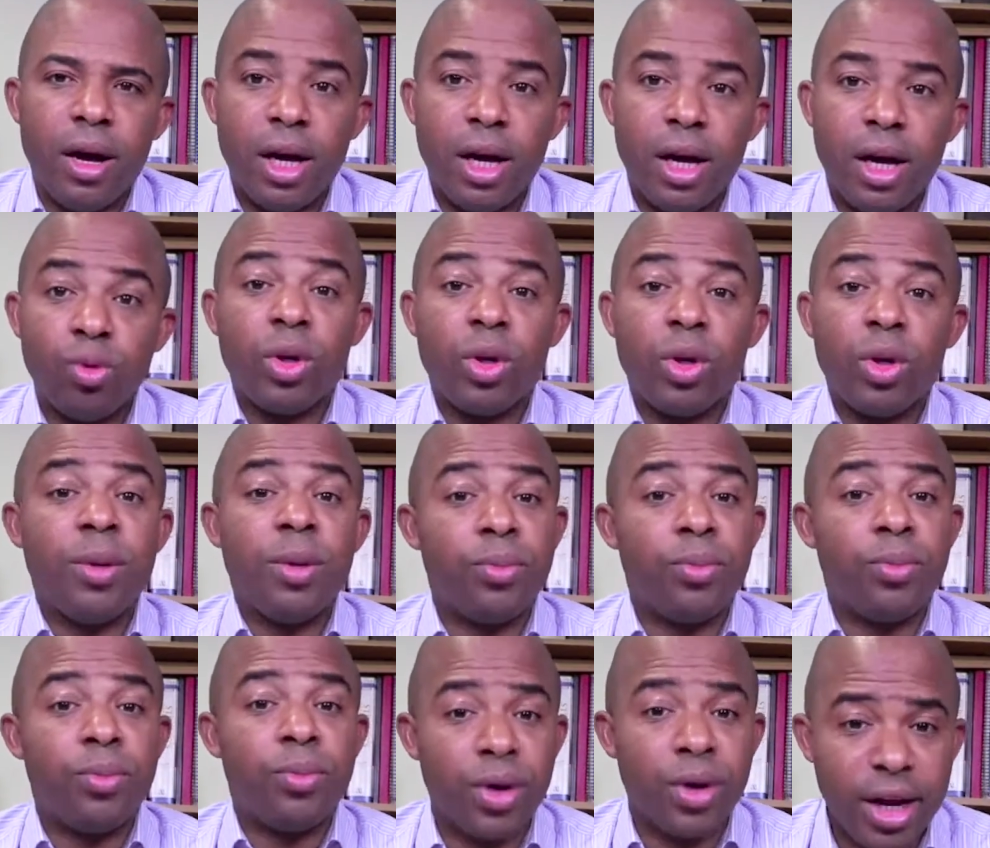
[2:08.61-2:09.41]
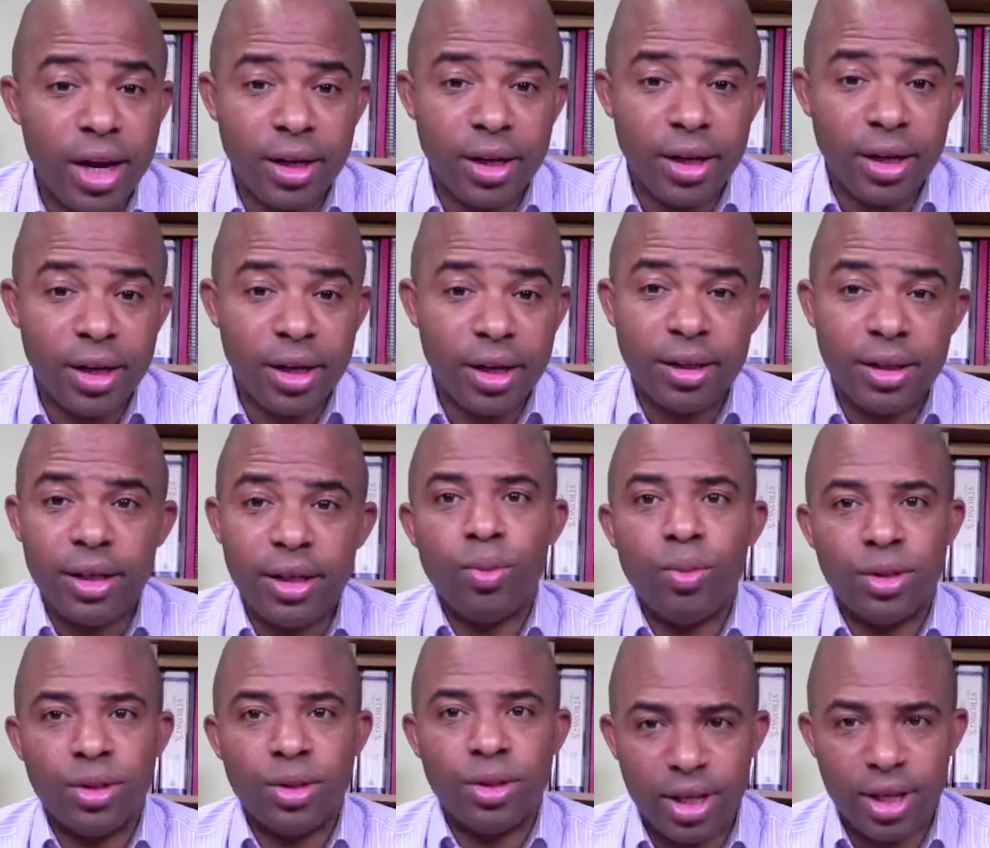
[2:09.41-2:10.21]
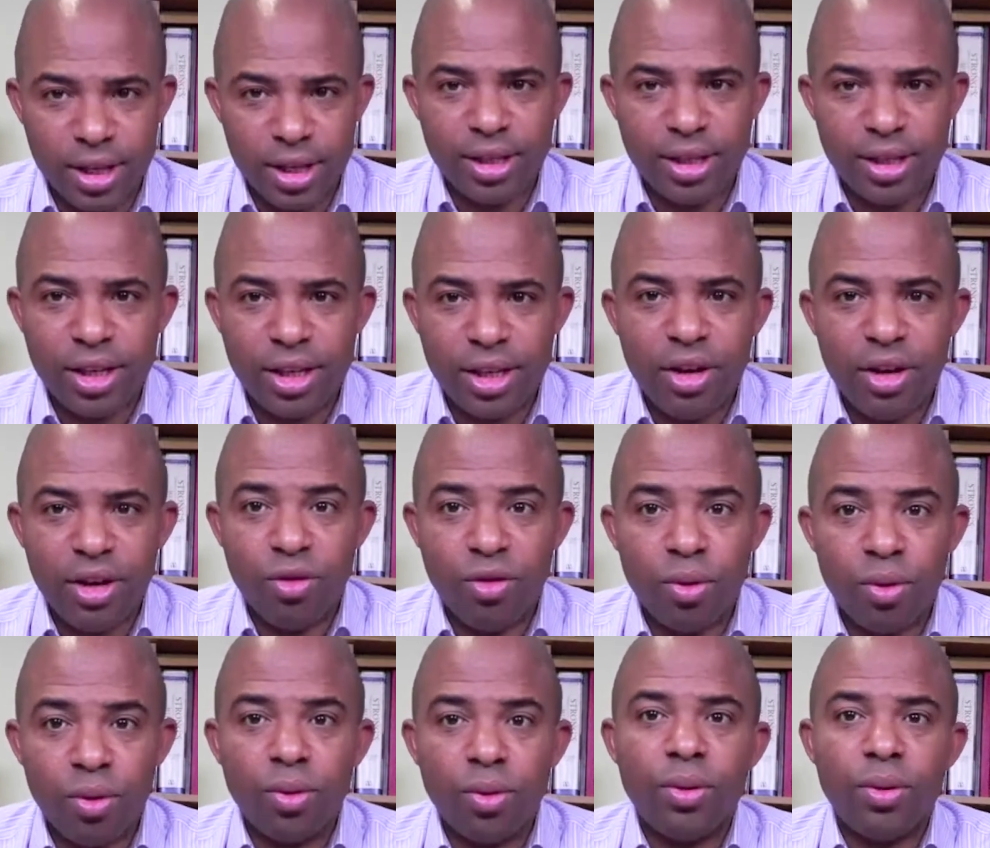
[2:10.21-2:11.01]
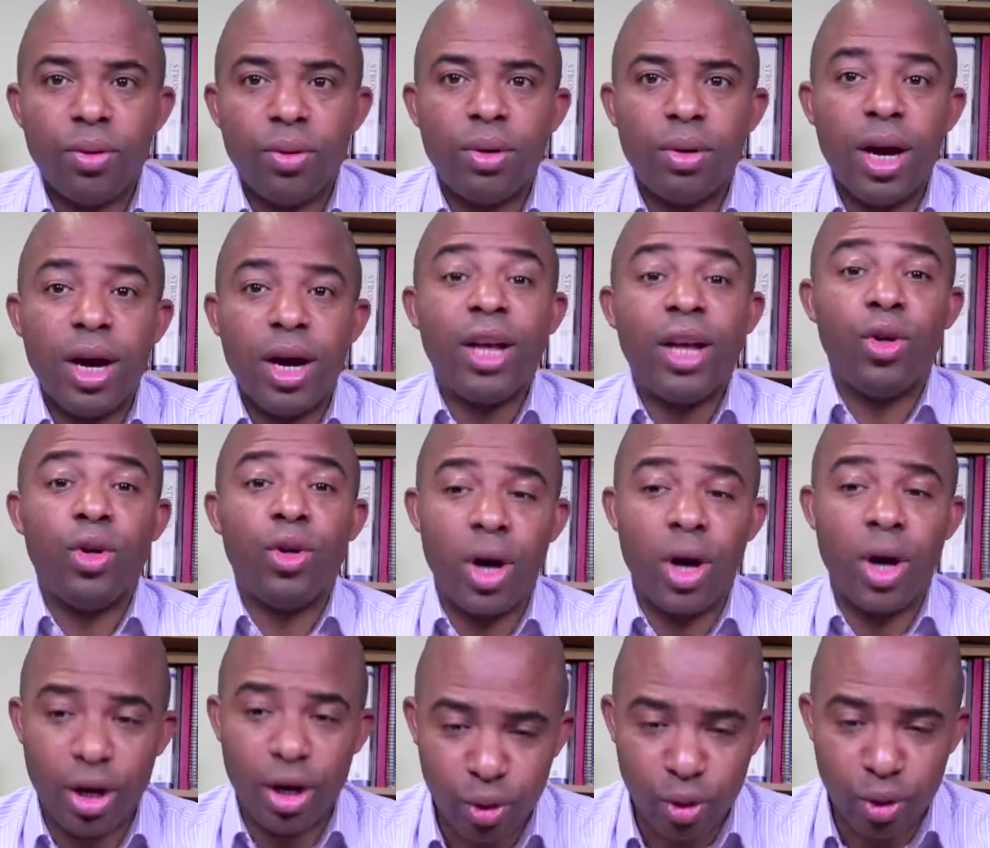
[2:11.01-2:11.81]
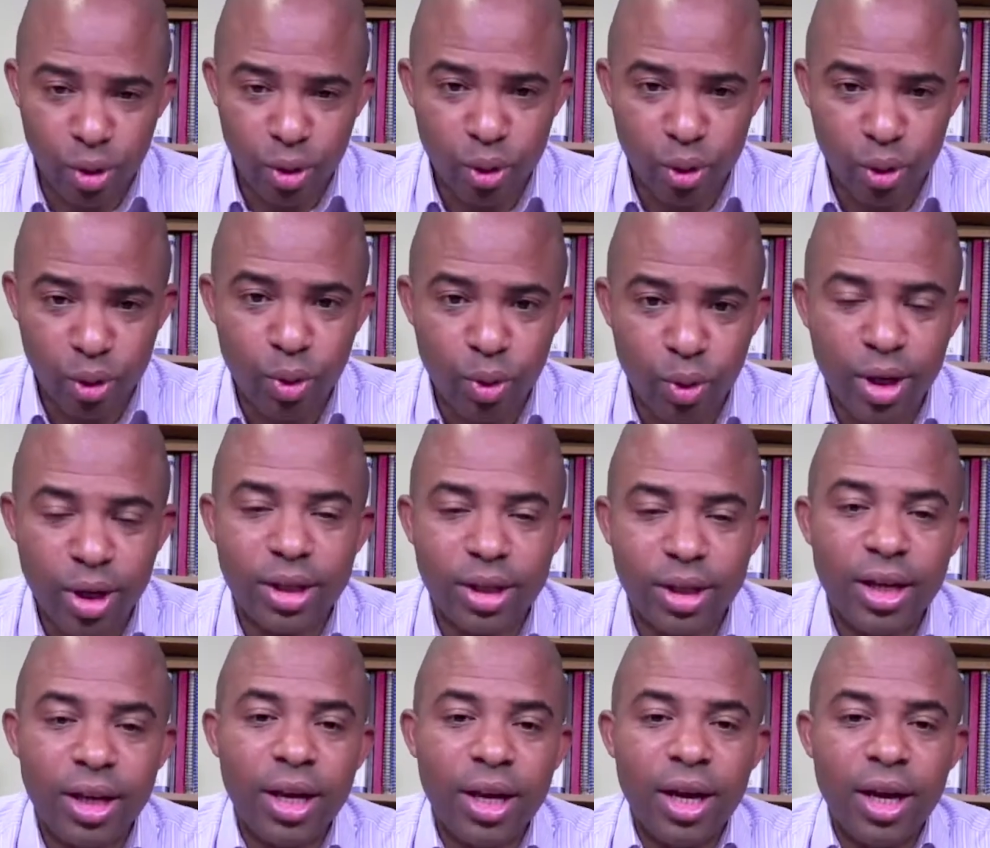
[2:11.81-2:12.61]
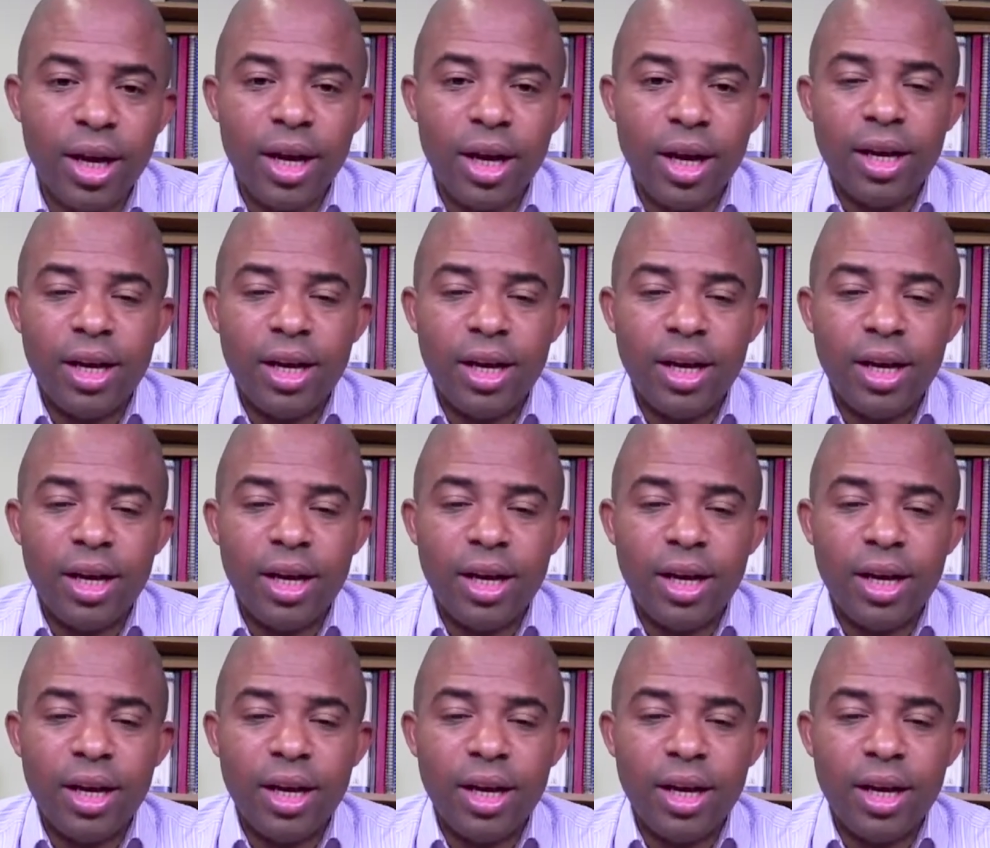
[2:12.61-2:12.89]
uh, as we keep praying, he will certainly save you and your household as well